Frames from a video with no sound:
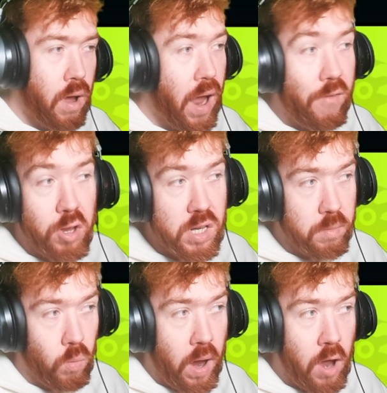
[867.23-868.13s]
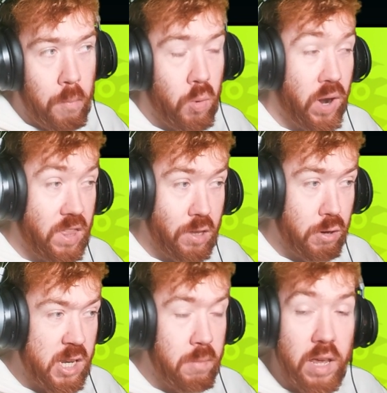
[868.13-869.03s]
I haven't used him in a while, but when I did
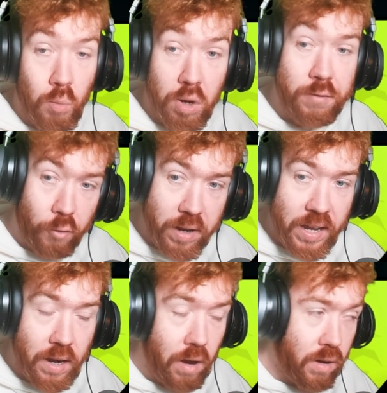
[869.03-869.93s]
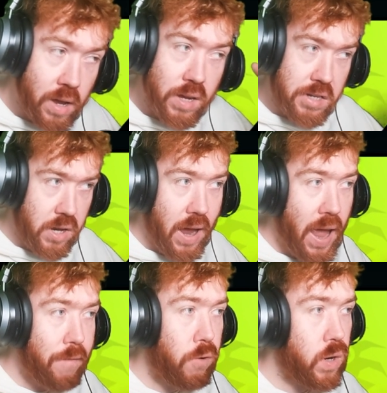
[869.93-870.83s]
use him, it was for a healer, so I
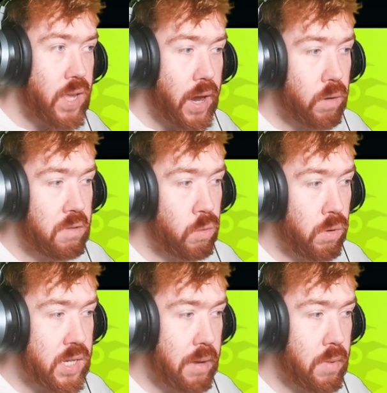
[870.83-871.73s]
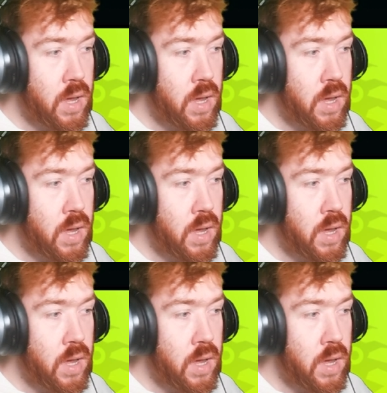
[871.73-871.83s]
have full attack on towards him.